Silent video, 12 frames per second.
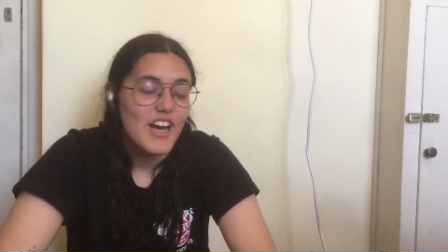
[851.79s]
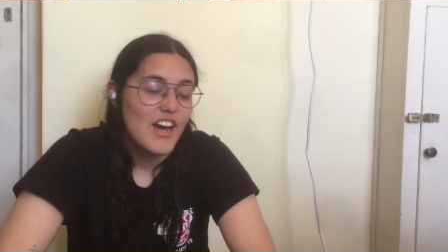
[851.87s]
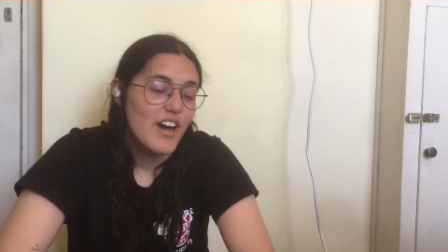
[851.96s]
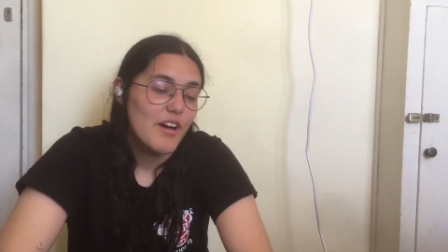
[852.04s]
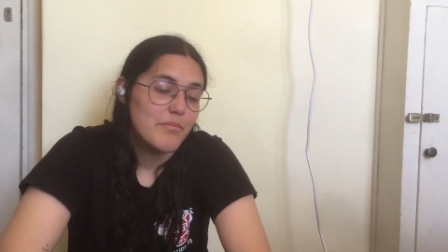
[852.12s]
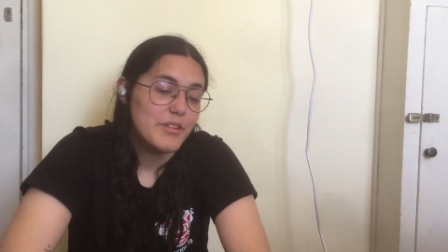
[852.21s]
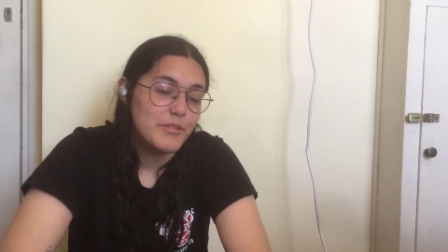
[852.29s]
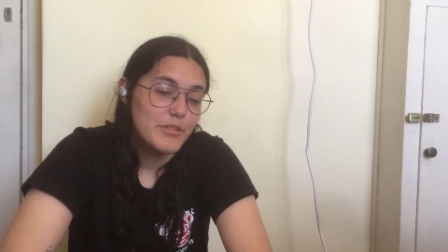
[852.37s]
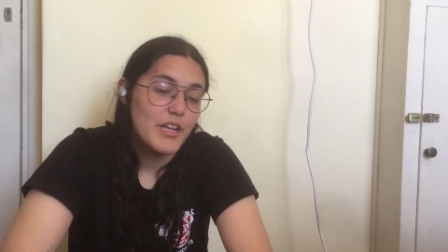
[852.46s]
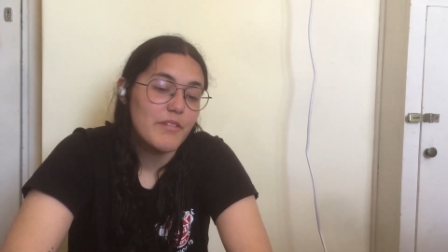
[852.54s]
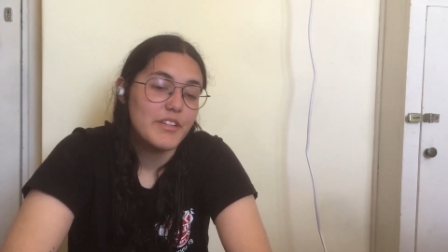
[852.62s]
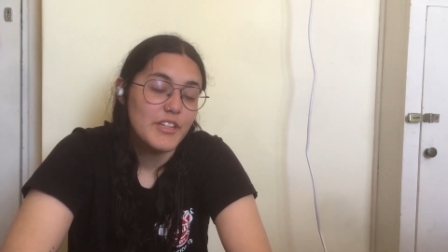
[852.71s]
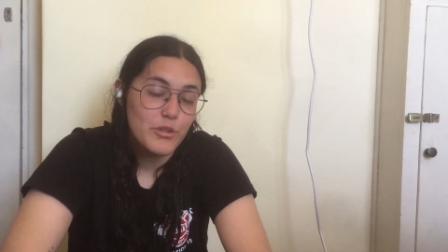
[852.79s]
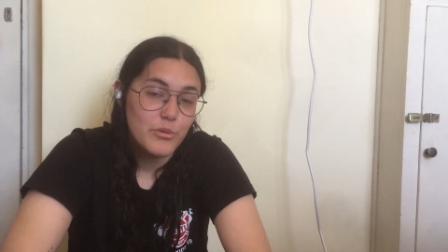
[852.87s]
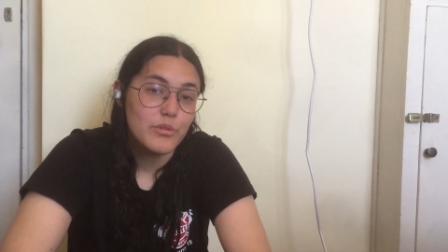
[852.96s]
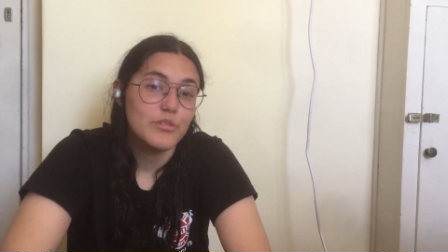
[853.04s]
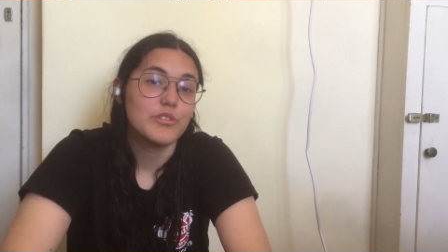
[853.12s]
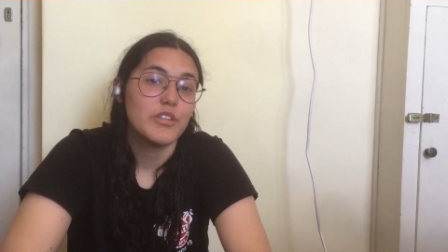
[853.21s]
Um, but it would have been
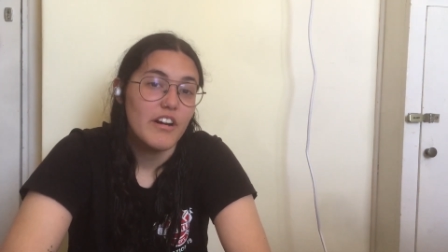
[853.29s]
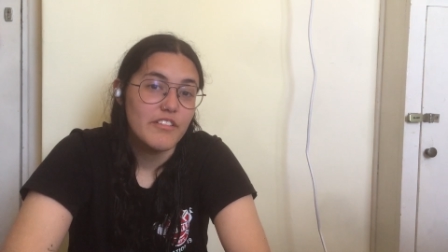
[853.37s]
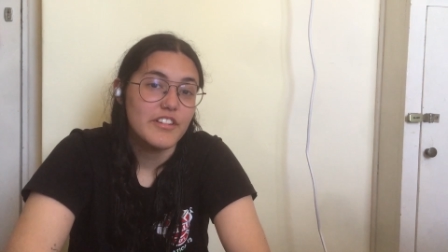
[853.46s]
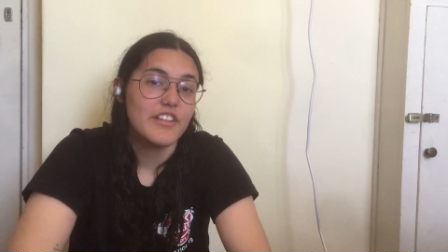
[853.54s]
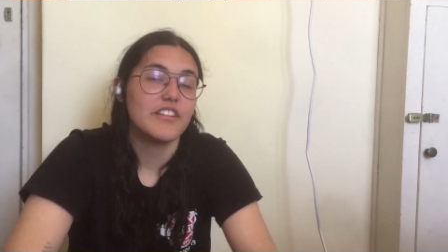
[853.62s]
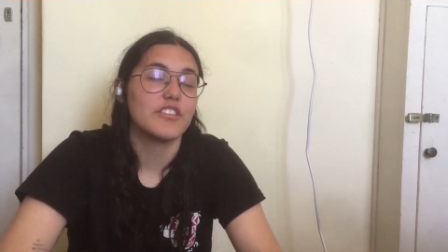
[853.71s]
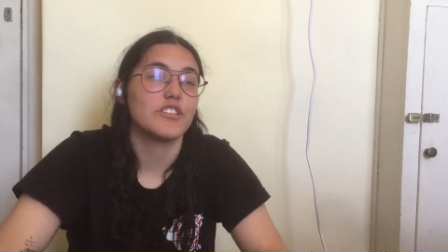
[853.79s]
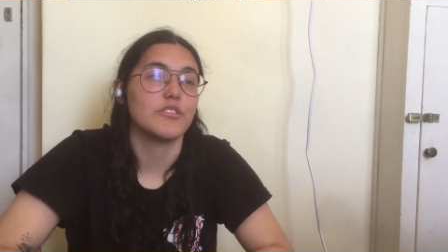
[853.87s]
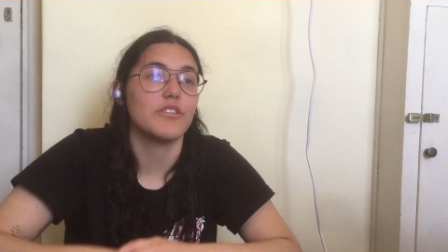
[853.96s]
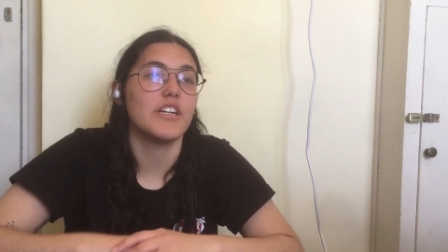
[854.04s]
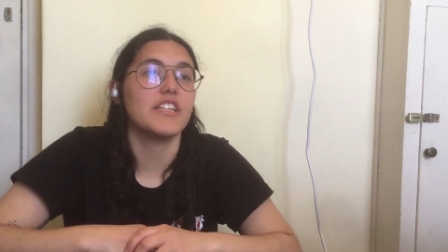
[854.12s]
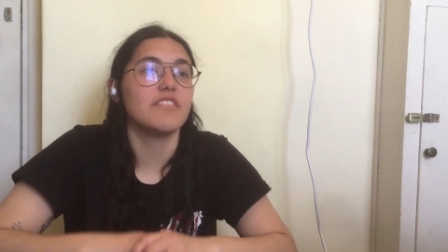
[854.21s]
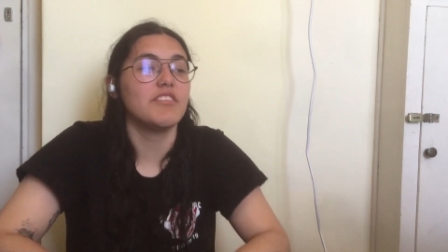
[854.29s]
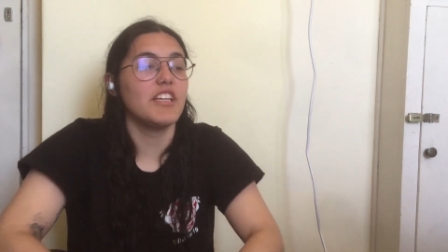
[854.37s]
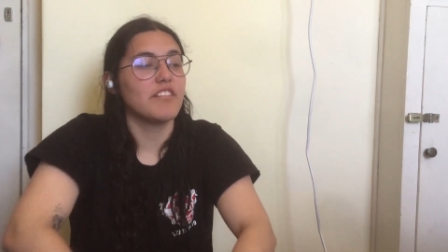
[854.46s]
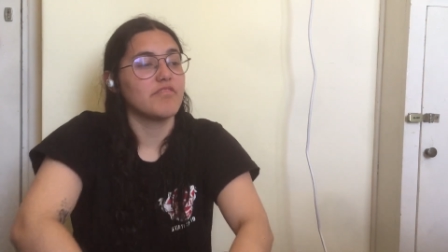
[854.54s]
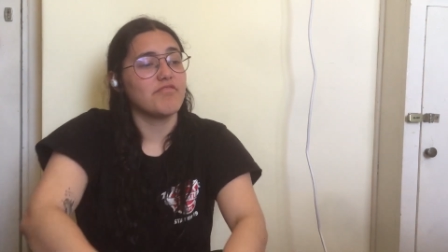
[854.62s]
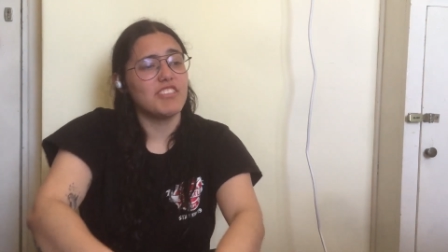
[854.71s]
cool to have her there too. And
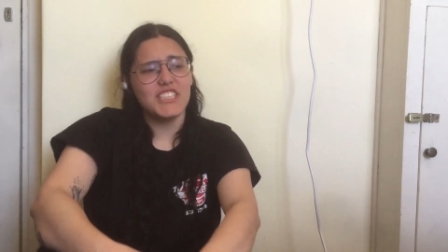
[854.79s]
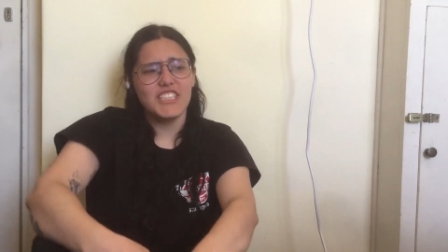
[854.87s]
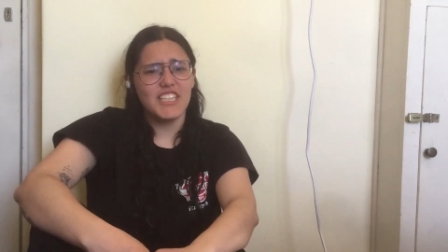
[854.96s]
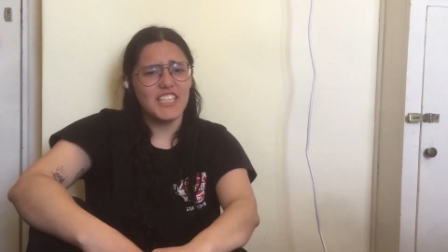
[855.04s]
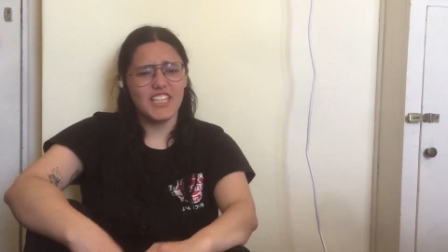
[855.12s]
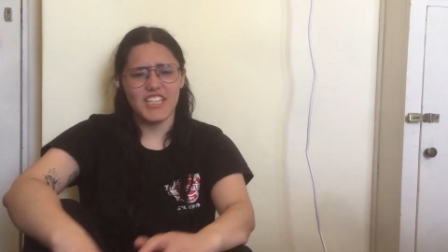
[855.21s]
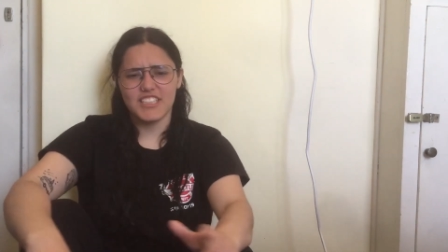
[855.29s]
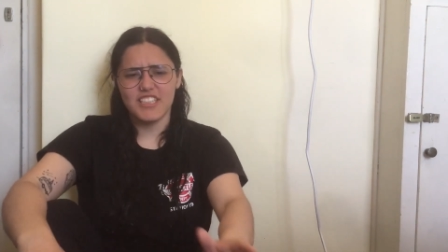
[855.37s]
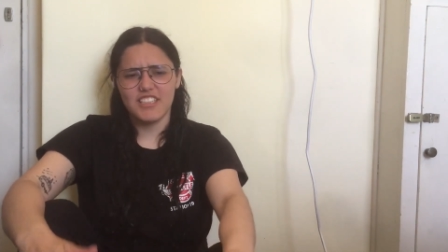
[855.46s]
yeah, that's it, guys.